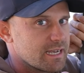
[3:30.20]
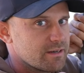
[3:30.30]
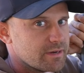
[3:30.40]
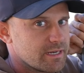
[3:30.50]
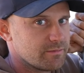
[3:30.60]
it
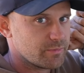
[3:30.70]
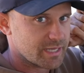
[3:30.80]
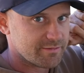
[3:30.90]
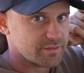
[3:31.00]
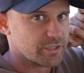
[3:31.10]
already, we
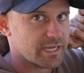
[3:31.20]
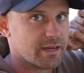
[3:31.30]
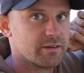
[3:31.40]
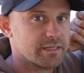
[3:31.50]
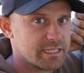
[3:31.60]
haven't got
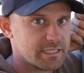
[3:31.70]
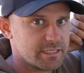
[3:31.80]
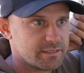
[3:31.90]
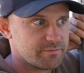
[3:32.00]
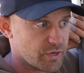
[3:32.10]
our
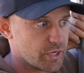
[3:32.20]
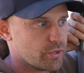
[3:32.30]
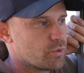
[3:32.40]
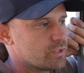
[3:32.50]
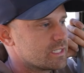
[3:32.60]
inverter
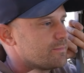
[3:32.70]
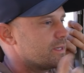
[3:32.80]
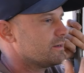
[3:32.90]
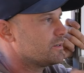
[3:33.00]
hooked up yet.